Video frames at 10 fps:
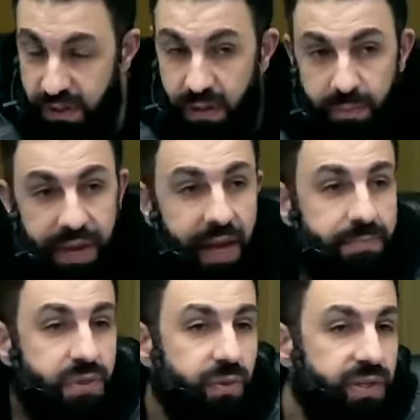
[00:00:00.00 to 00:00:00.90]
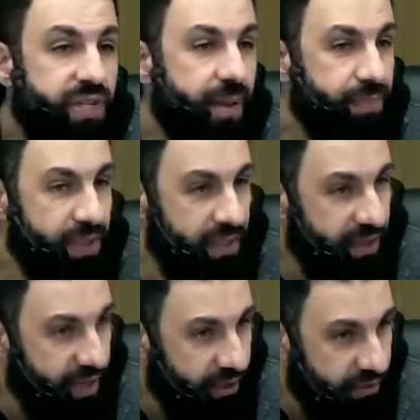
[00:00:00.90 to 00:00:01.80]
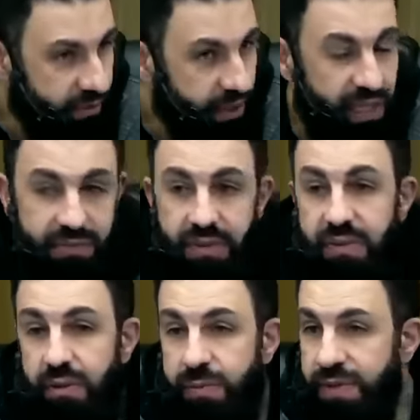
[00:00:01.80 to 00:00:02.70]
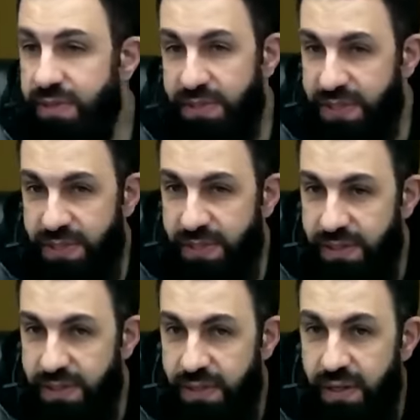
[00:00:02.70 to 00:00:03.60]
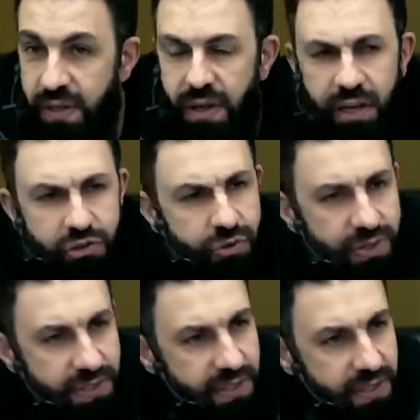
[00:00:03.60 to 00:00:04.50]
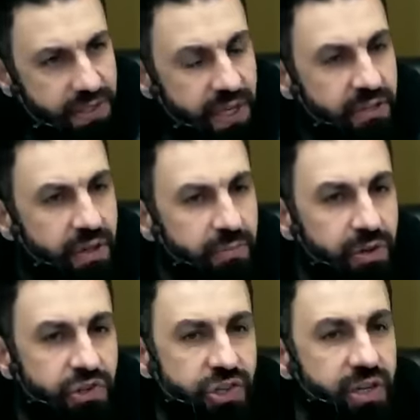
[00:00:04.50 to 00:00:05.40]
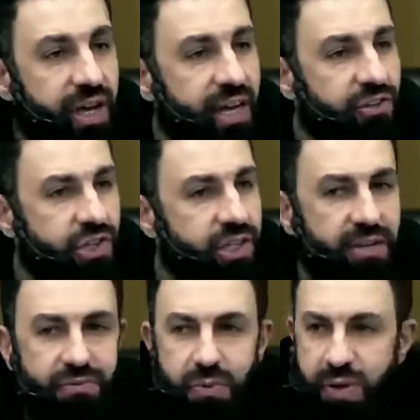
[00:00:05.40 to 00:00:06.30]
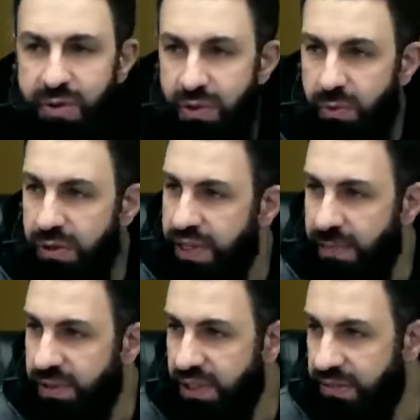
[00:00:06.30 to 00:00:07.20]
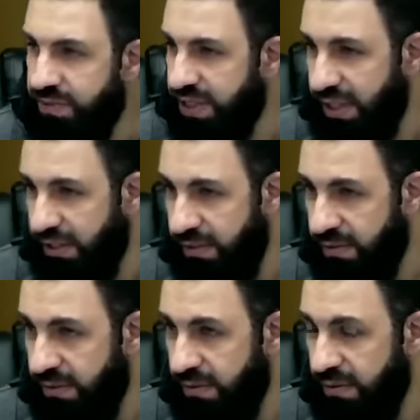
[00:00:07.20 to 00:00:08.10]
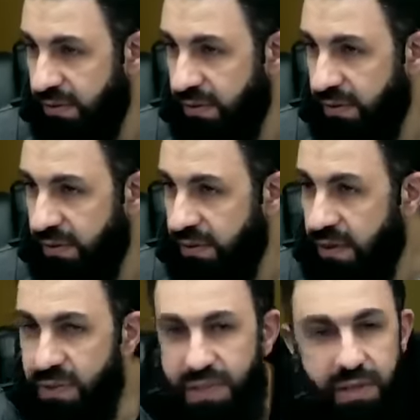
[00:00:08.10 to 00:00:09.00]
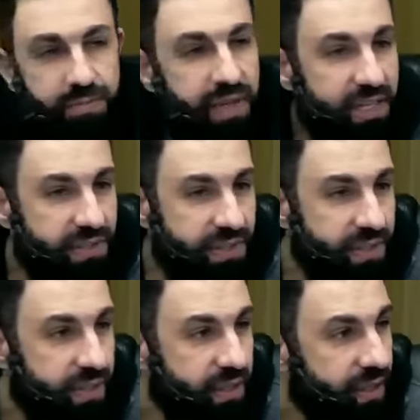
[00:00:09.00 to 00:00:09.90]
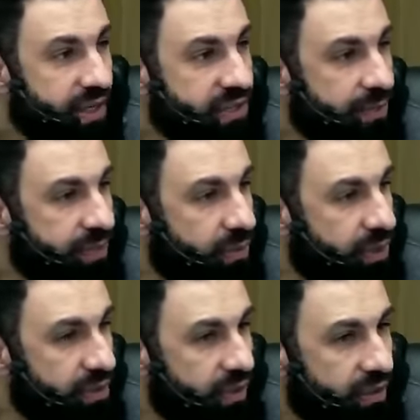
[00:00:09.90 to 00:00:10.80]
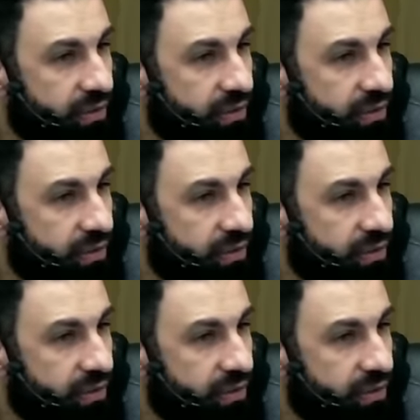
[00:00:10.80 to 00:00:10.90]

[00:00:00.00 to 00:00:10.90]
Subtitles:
Perhaps what is happening now, even though, brothers and sisters, atrocities and oppression are actually everywhere in the world, happening every day. There isn't a place, except that we do not,